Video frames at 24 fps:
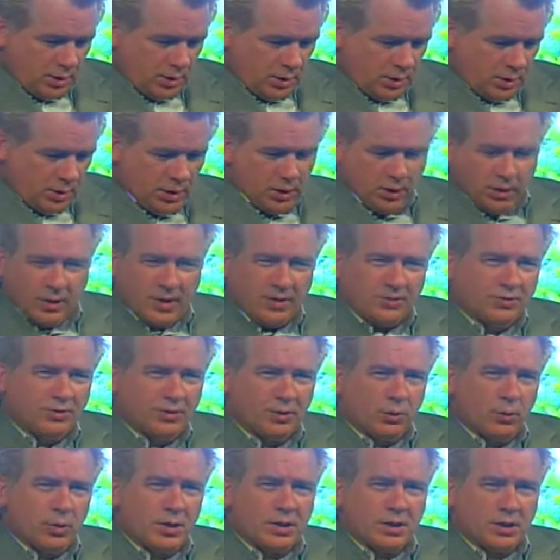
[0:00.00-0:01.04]
You know, less than a
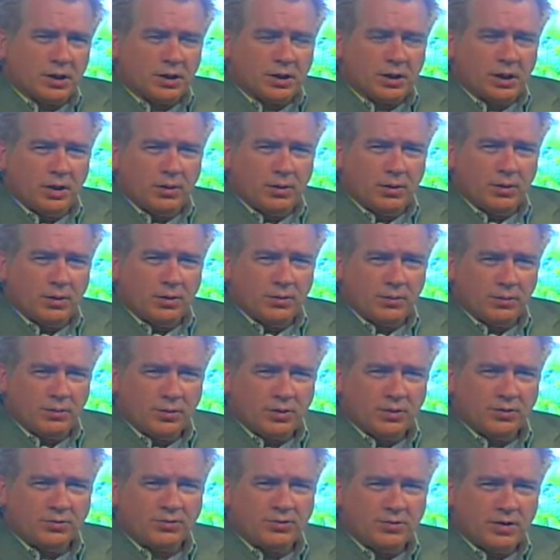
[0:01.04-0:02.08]
week ago,
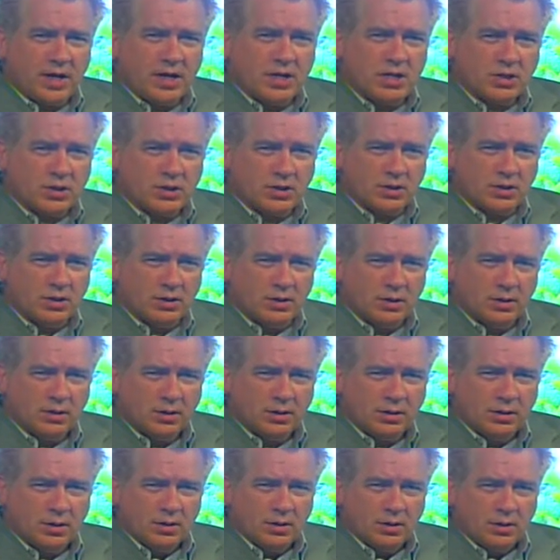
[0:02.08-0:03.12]
this nation
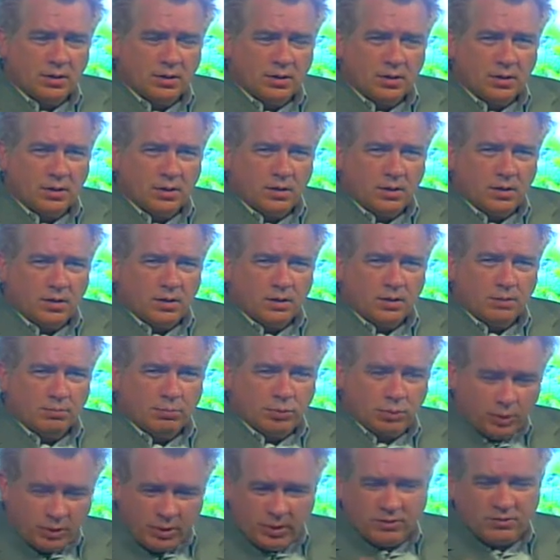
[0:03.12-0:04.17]

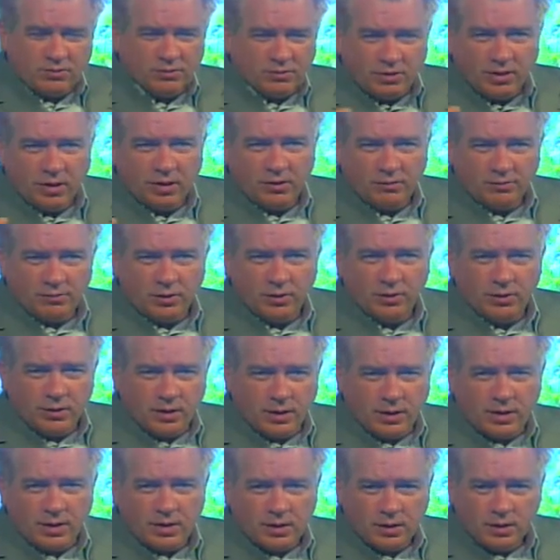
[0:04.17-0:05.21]
put itself on
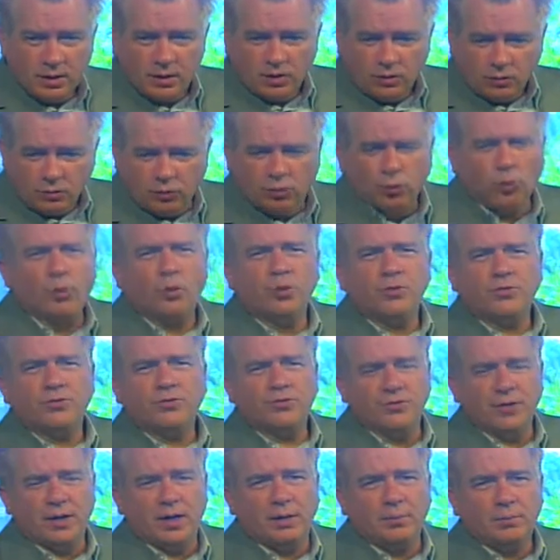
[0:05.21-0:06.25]
the
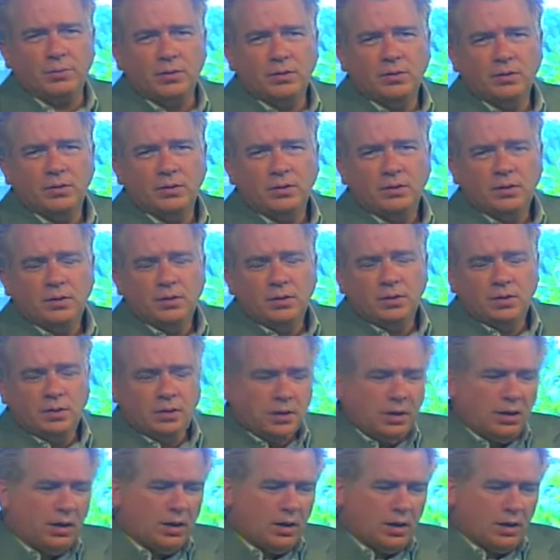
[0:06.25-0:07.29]
doorstep
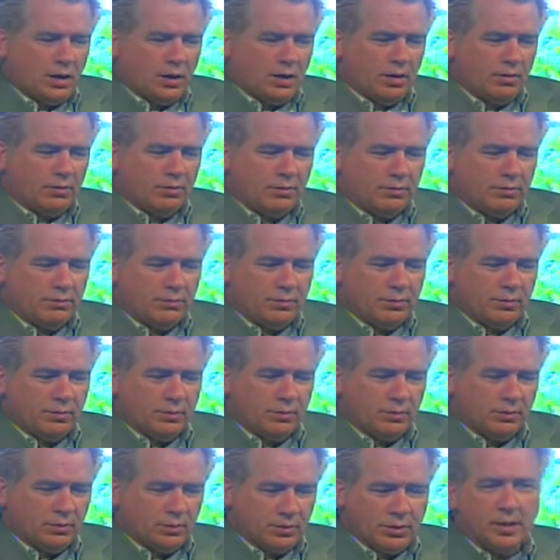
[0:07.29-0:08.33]
of
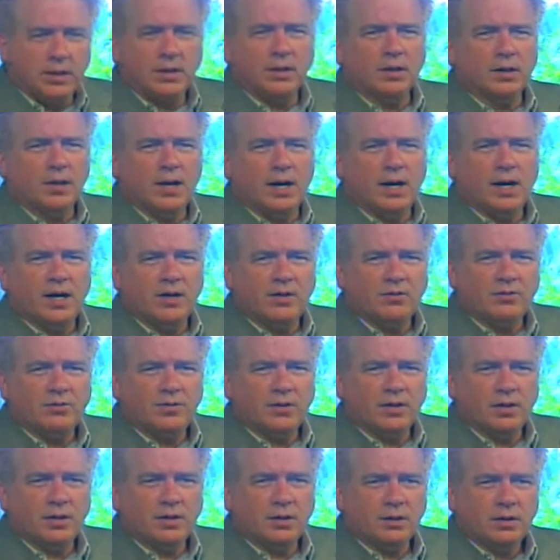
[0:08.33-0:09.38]

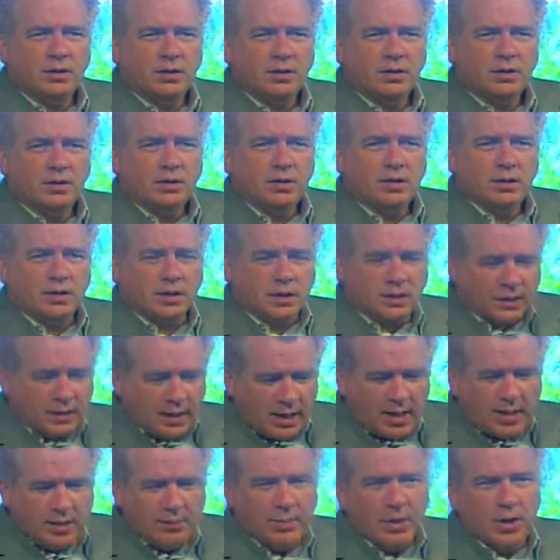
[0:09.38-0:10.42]
legalizing
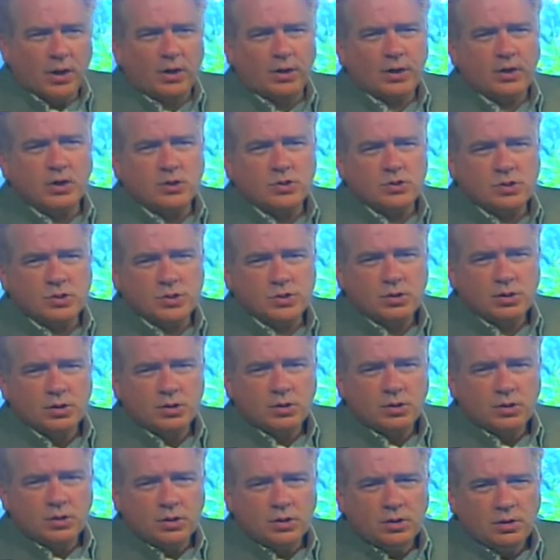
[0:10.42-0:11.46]
gay marriage
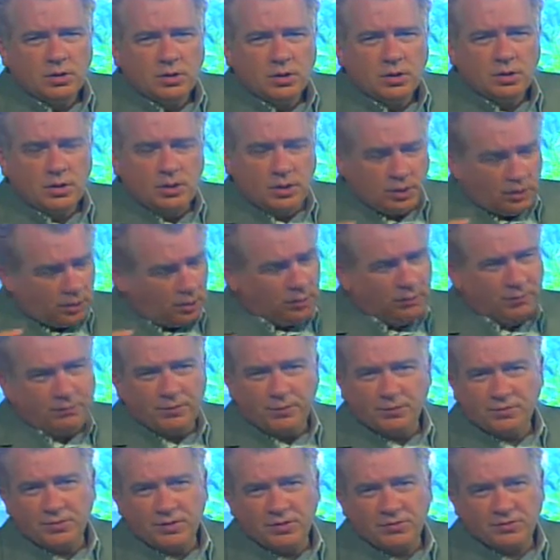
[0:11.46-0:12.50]
in all
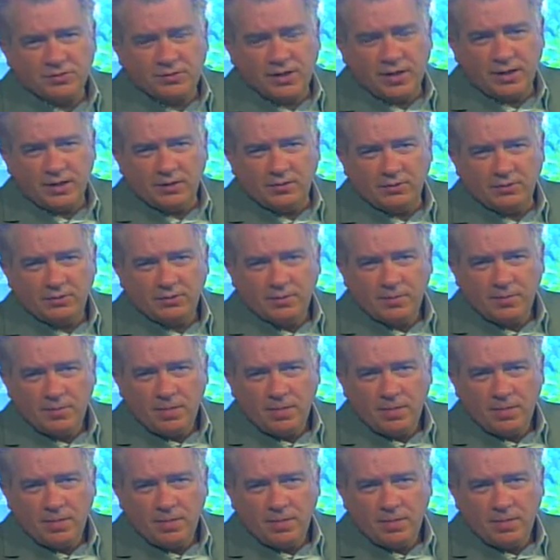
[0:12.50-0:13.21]
50 states.